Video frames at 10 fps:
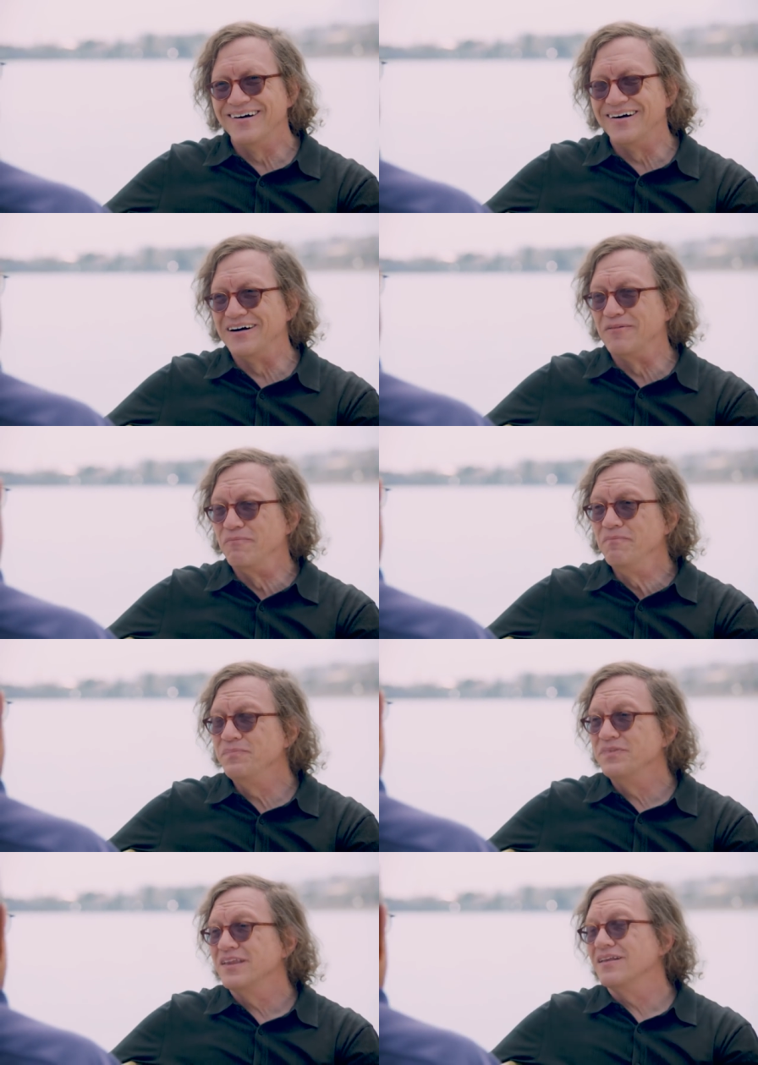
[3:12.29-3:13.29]
I'm
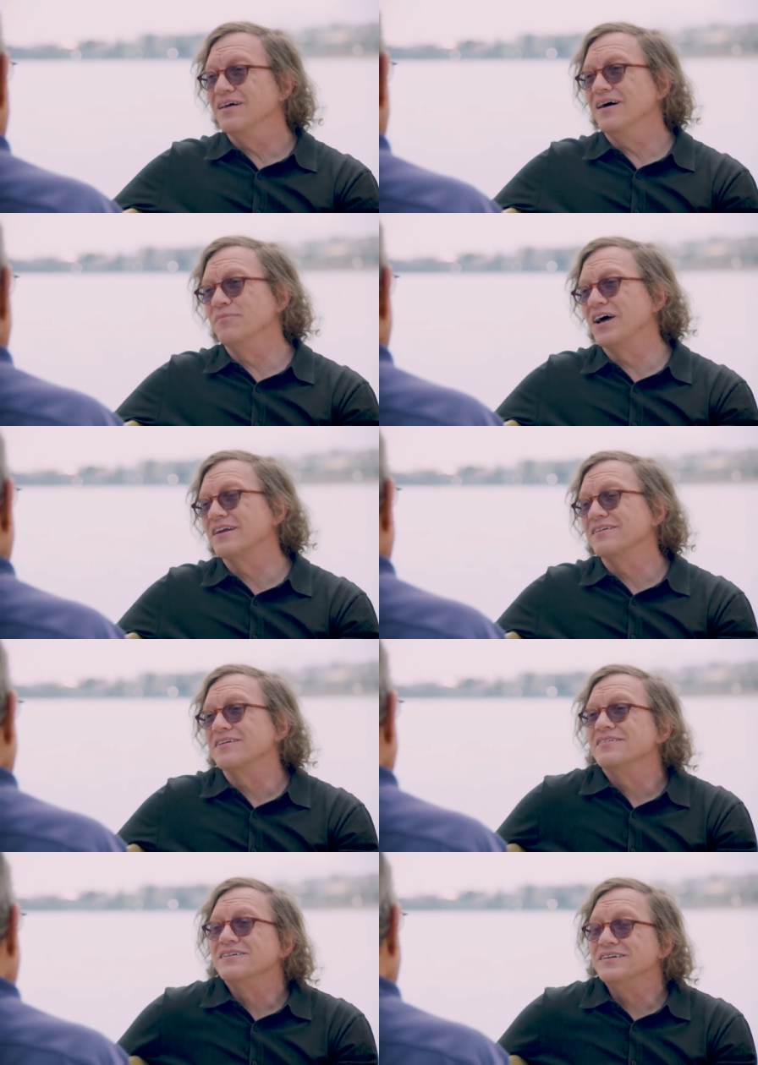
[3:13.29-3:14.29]
not,
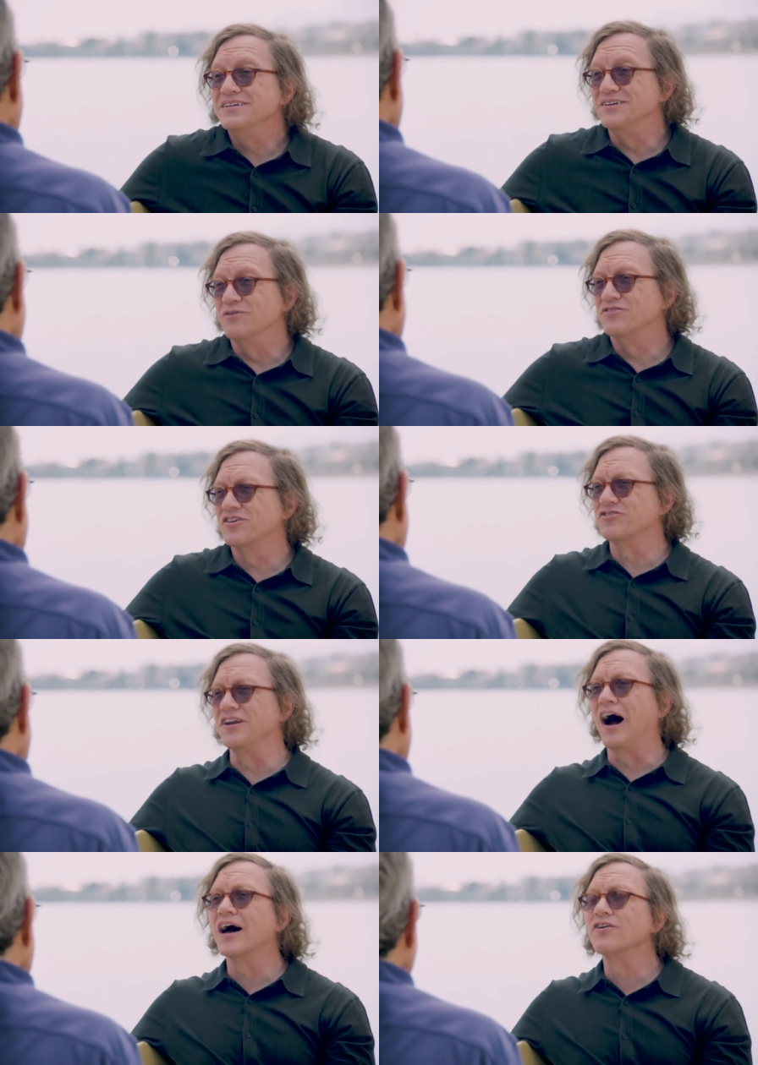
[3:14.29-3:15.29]
you know, it's such
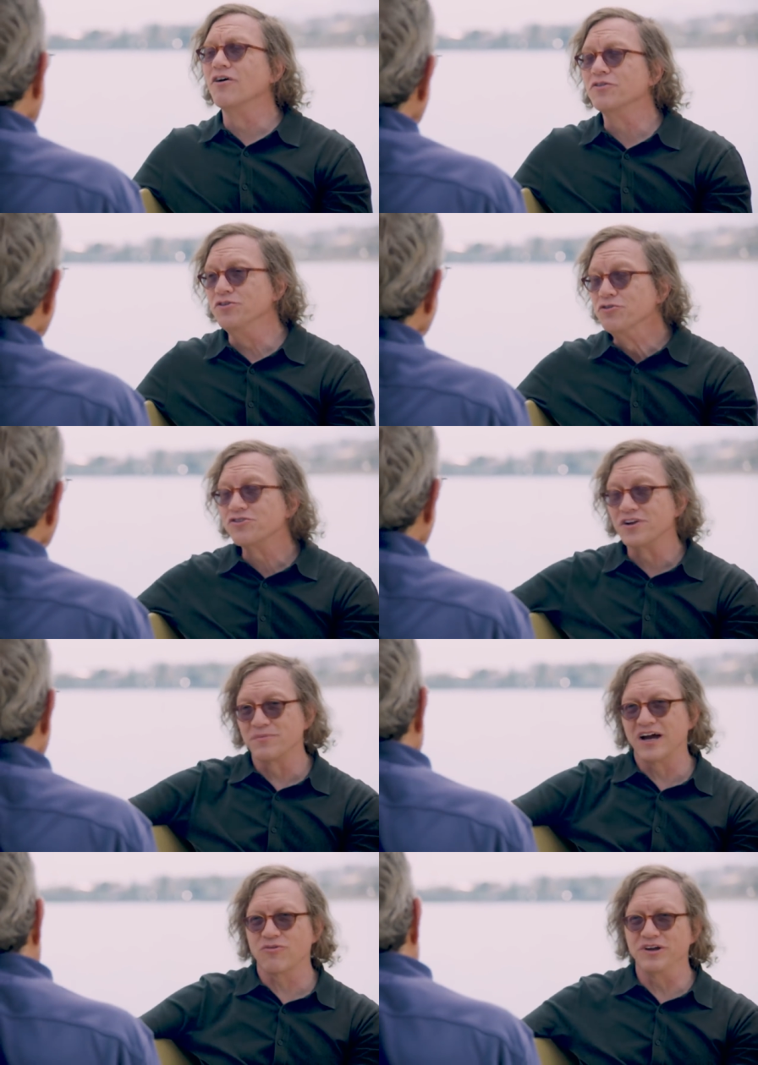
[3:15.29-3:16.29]
an odd locution.
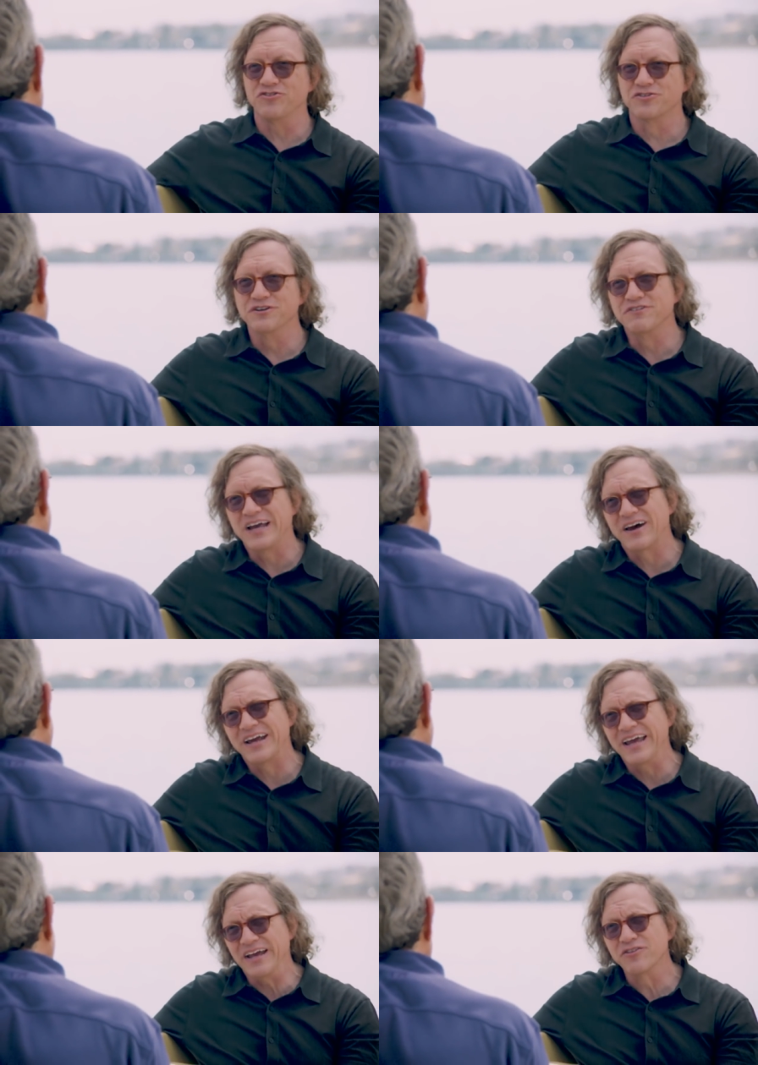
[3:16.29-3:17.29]
I'm not quite sure even how
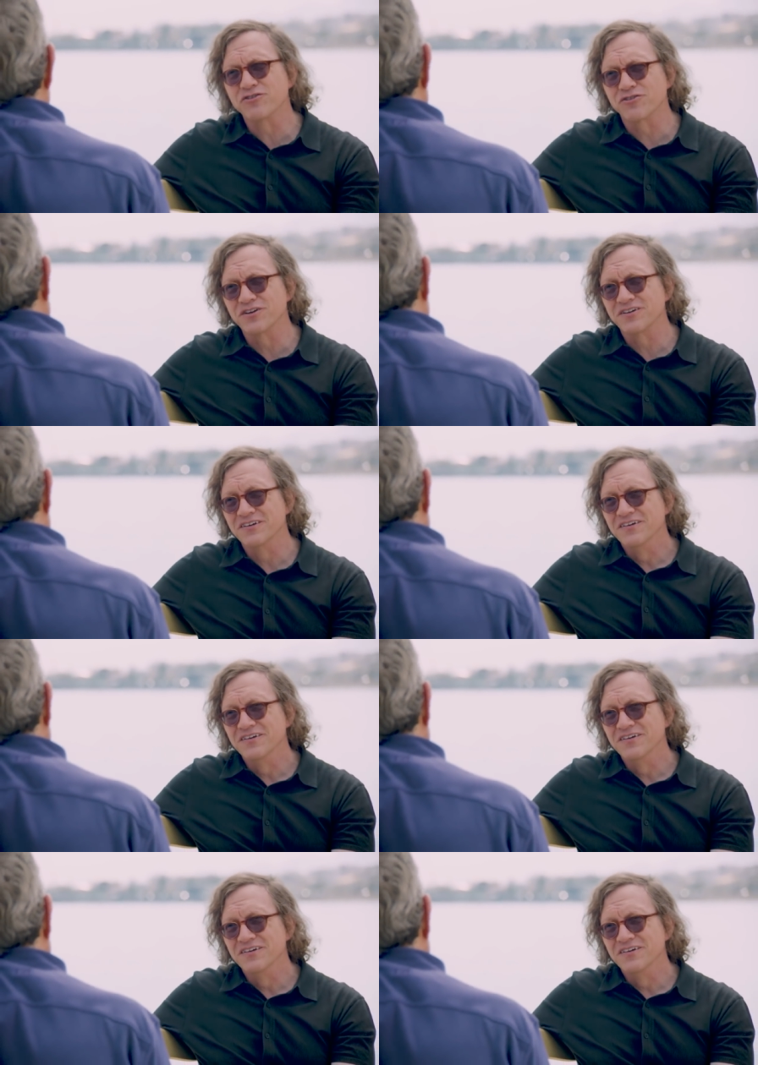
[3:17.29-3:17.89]
to answer it.